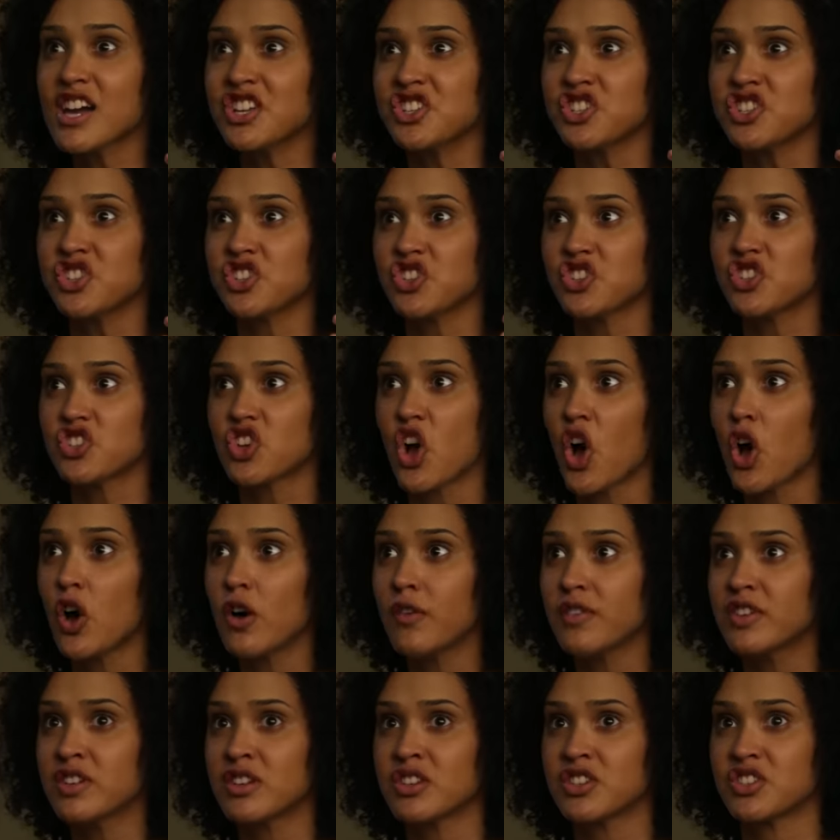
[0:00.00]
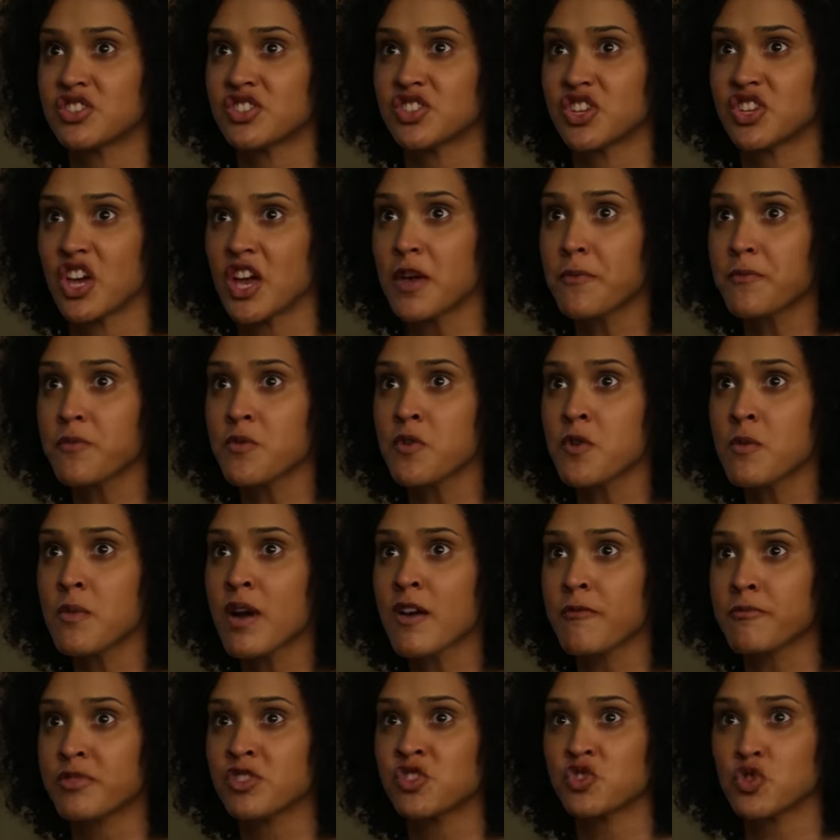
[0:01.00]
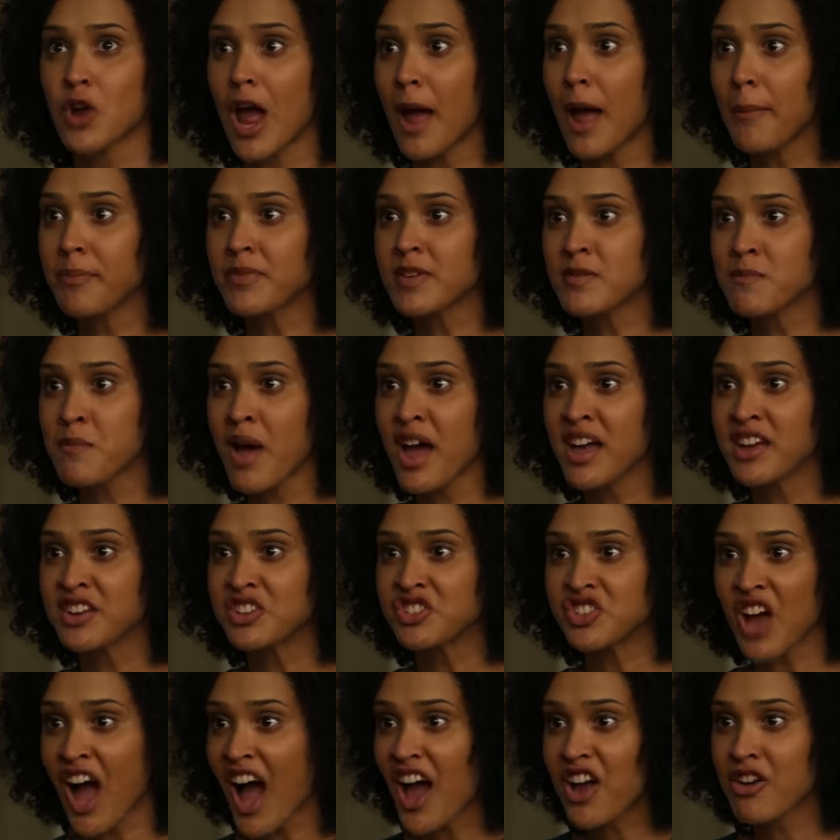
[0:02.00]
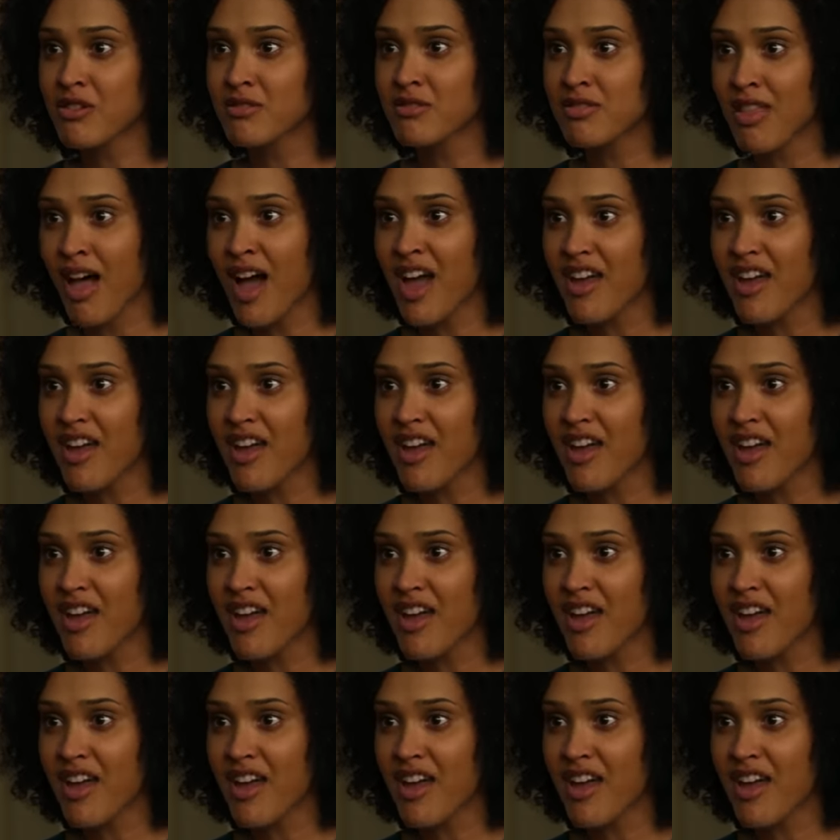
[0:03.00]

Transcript: like I just solved an escape room I've been trapped in my entire